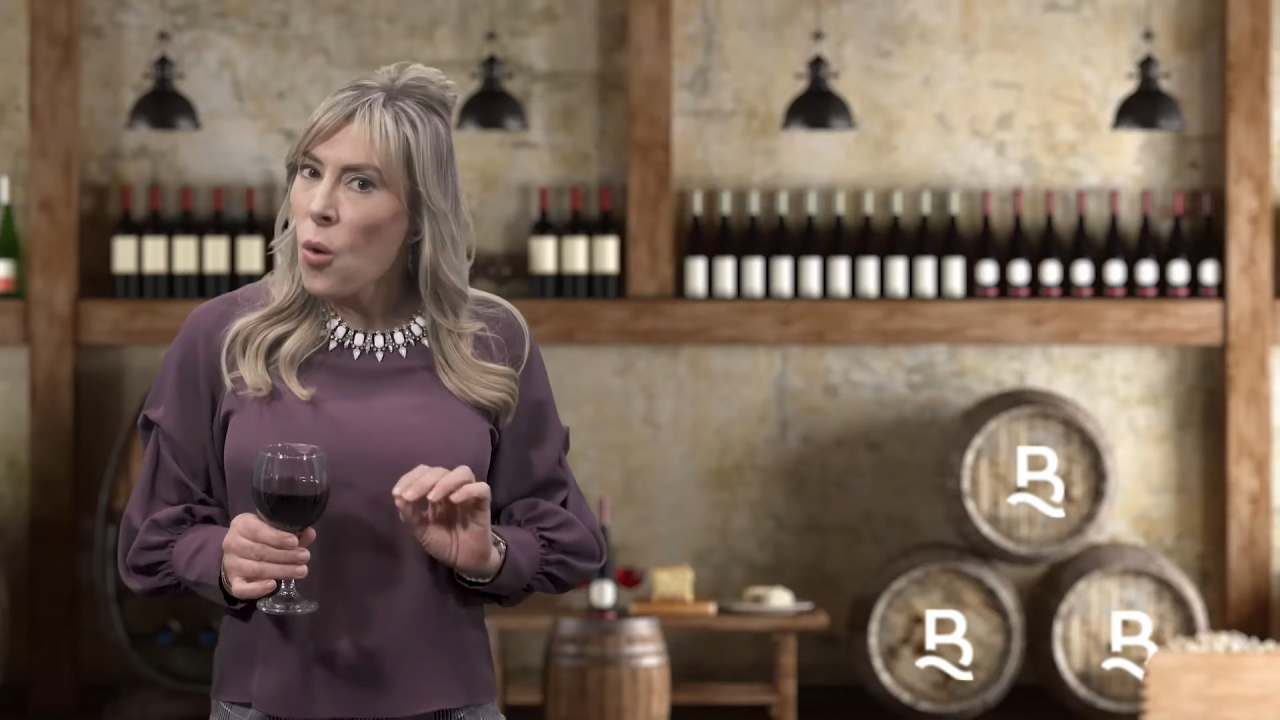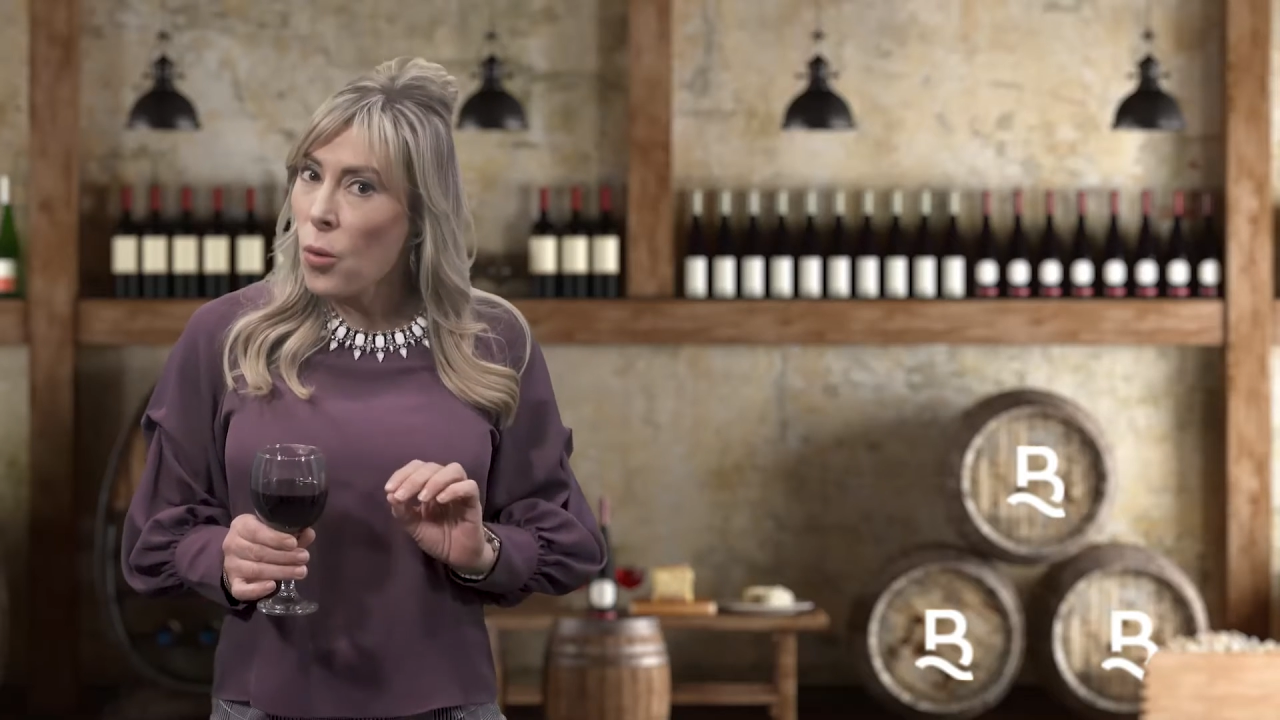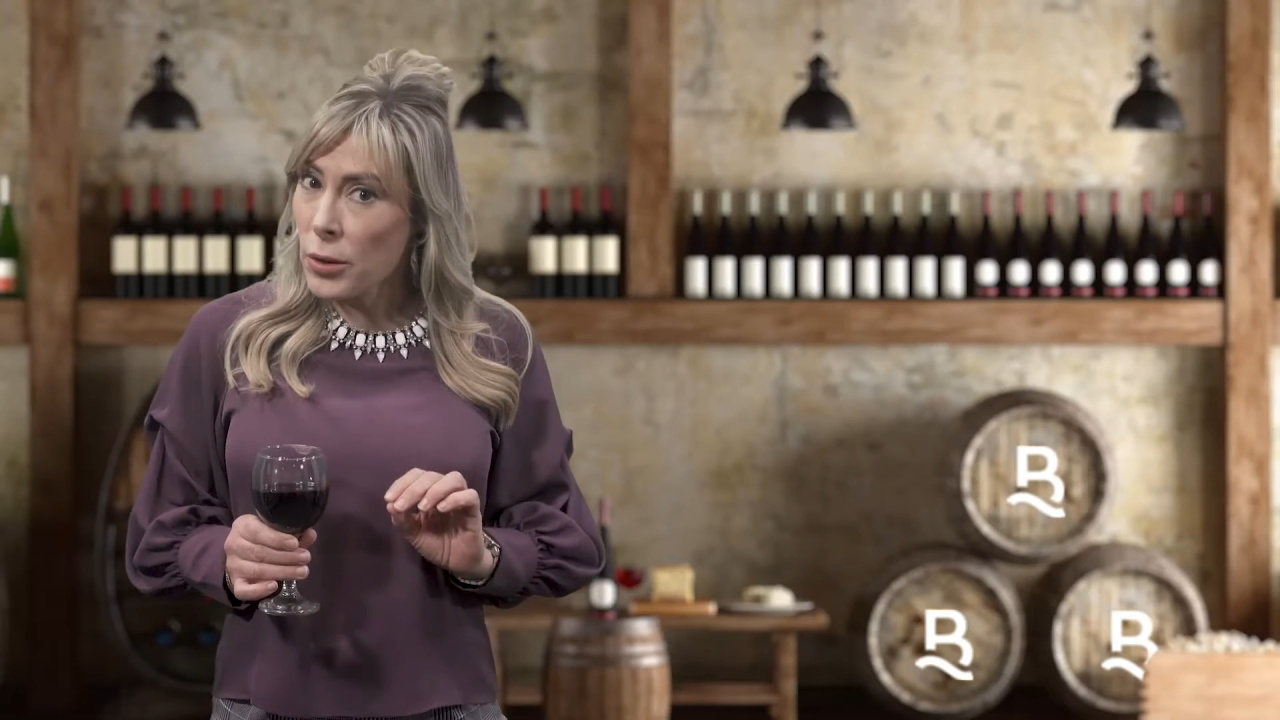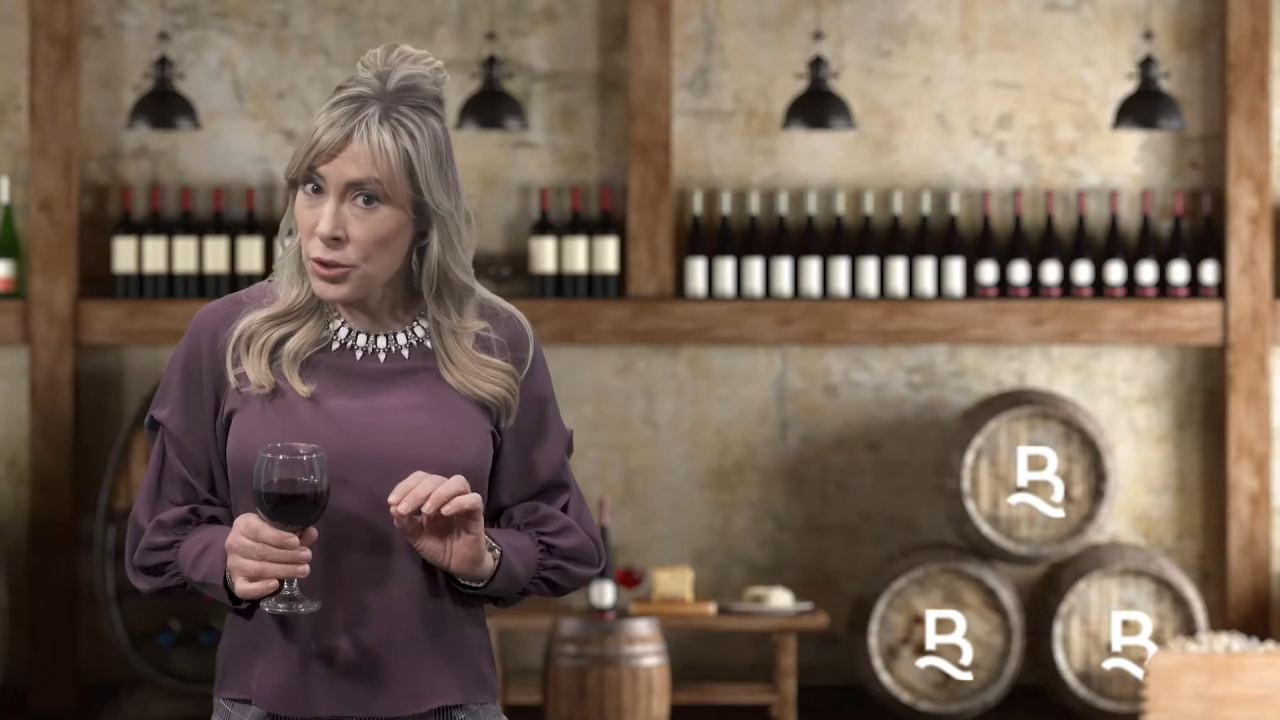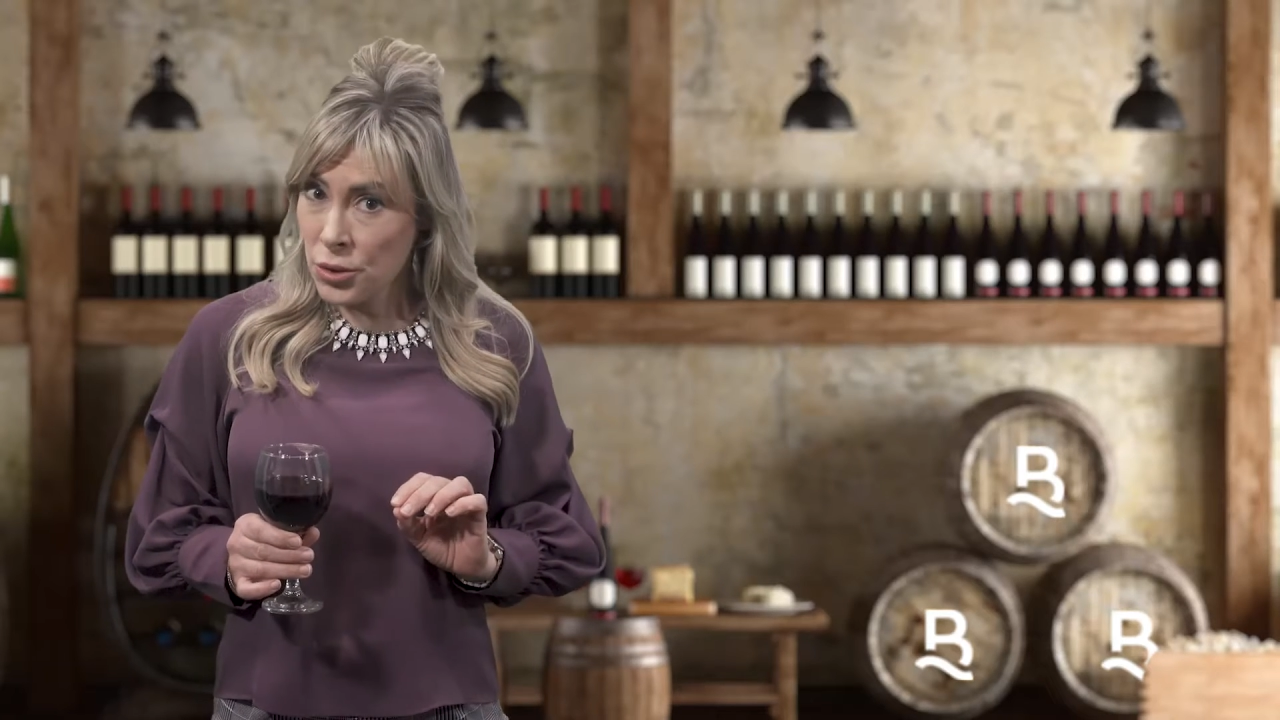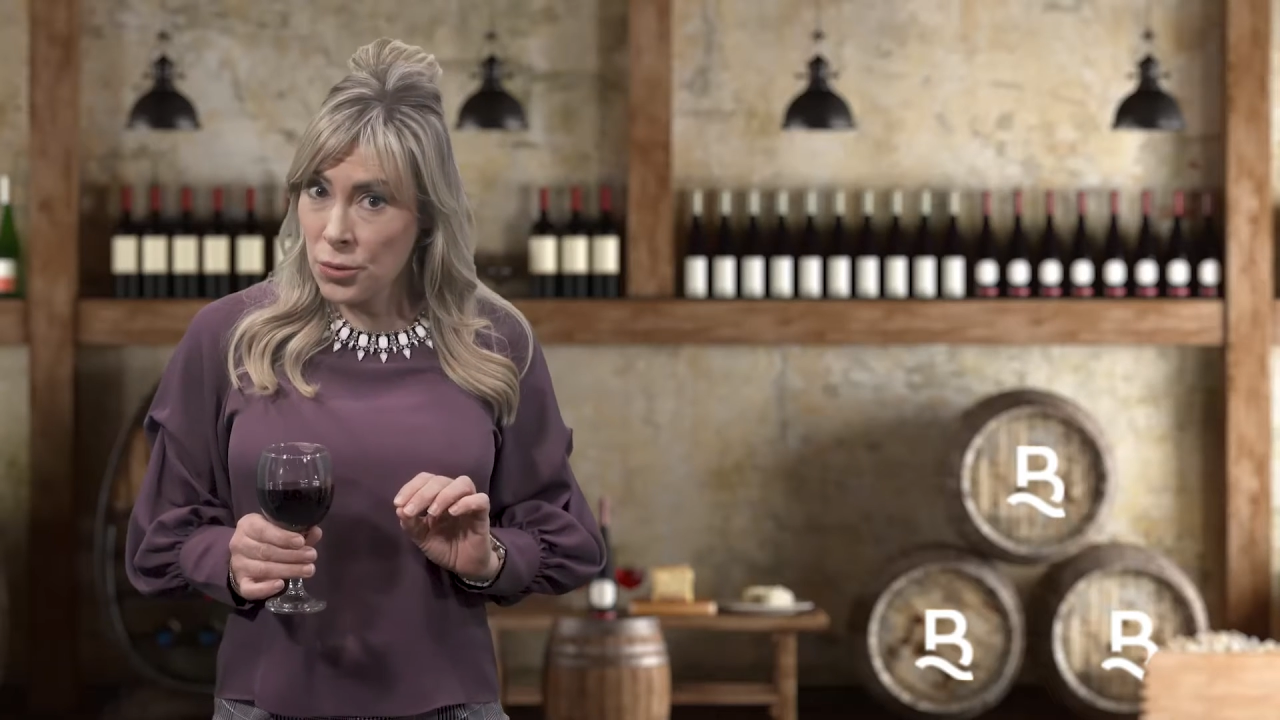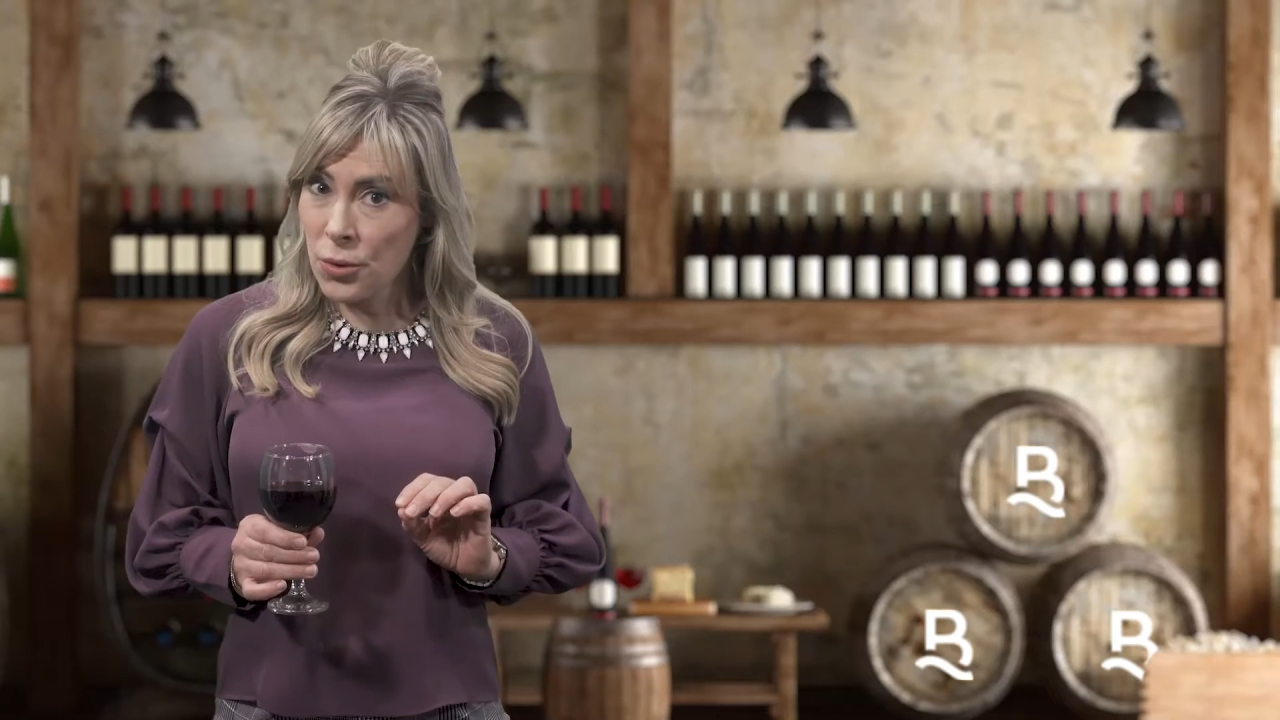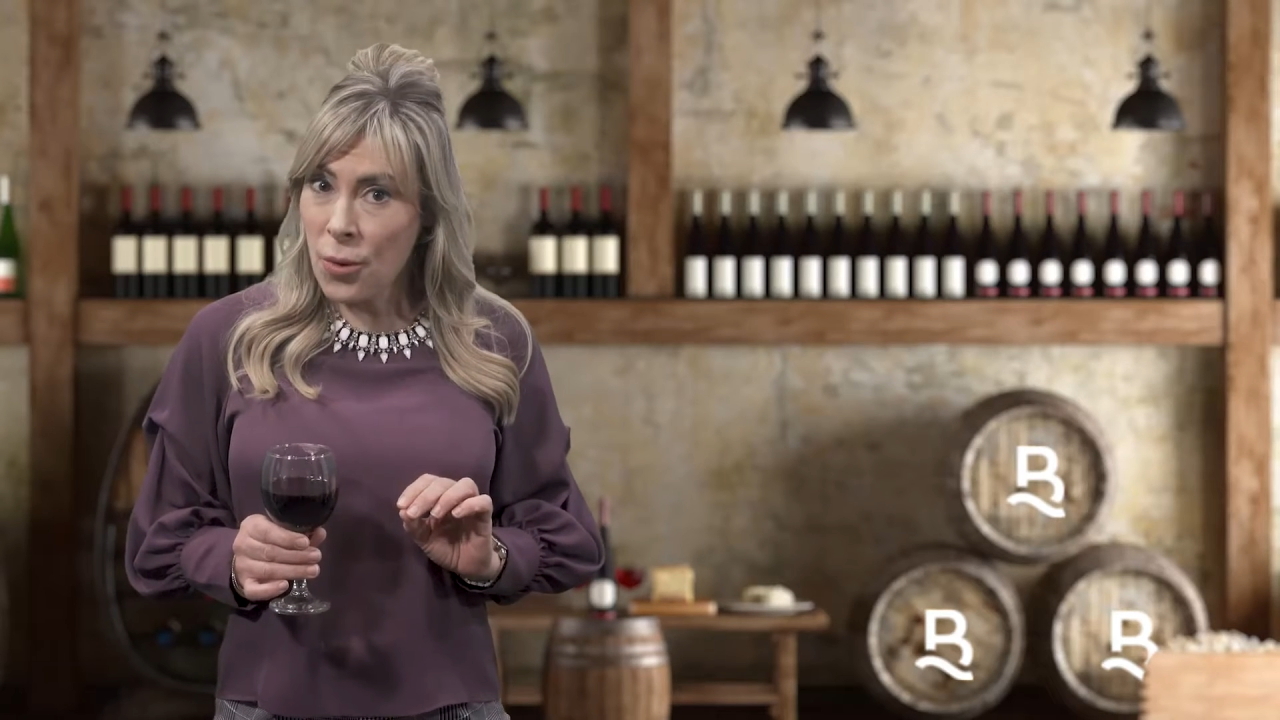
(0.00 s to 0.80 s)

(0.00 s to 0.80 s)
or too